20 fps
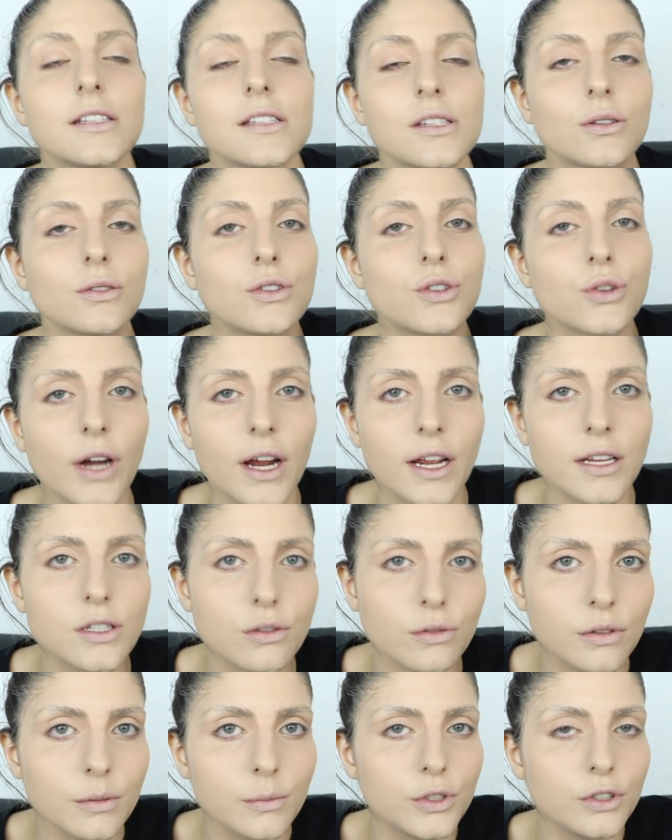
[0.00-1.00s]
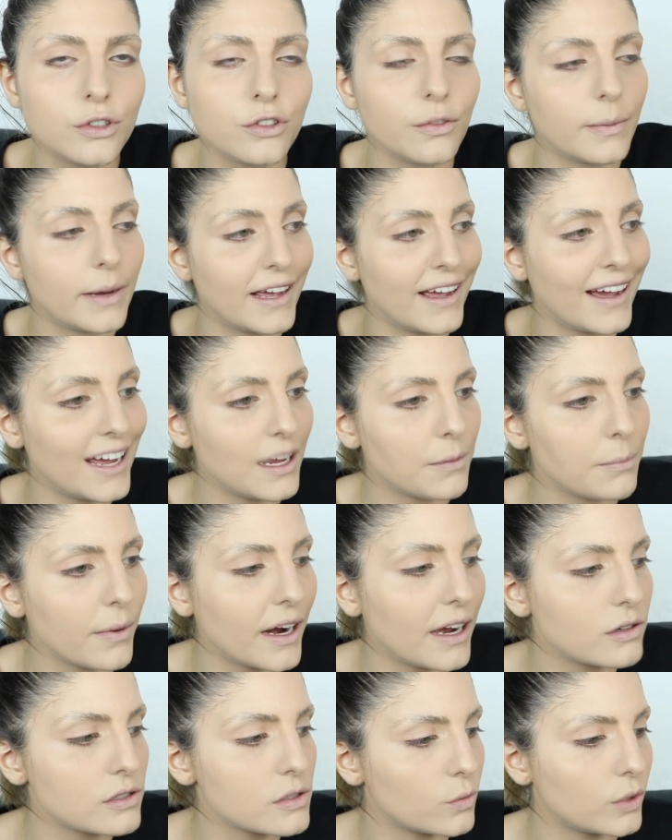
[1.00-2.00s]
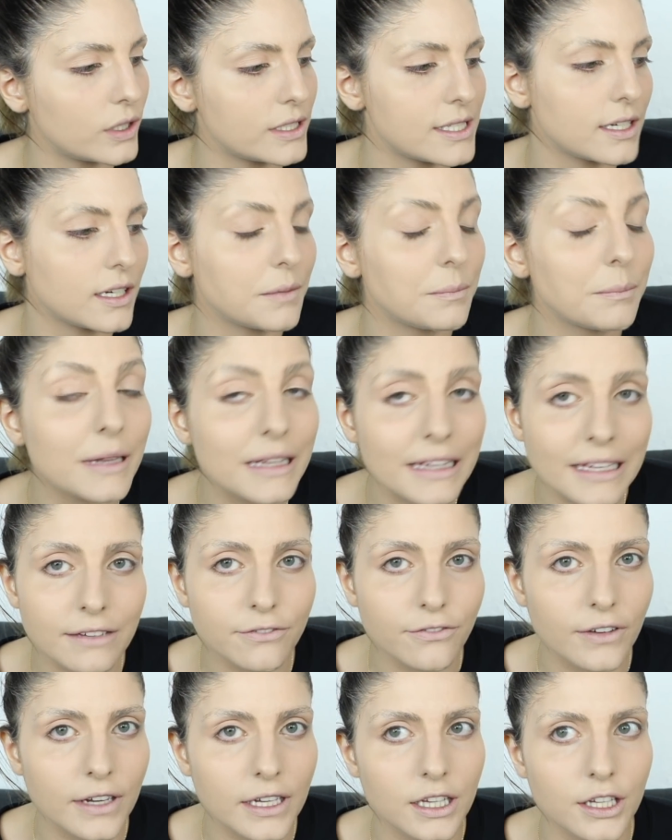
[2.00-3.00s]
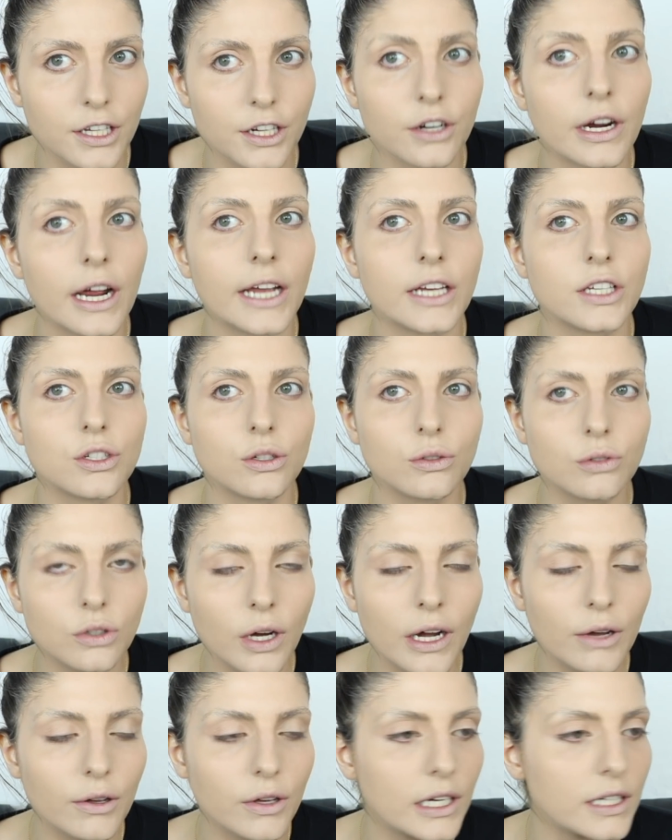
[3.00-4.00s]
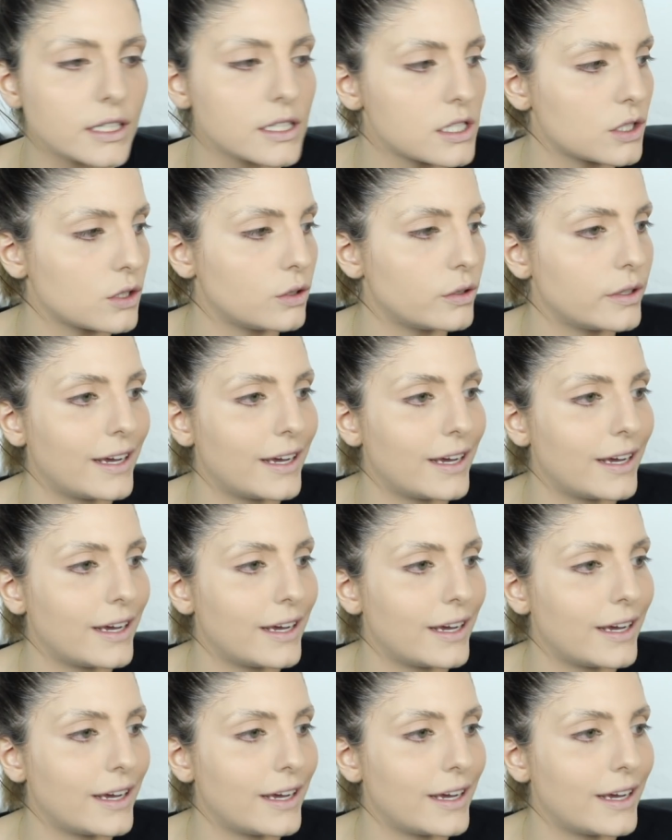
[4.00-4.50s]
So trying to remove my eyebrows was a complete failure. I don't know how you guys do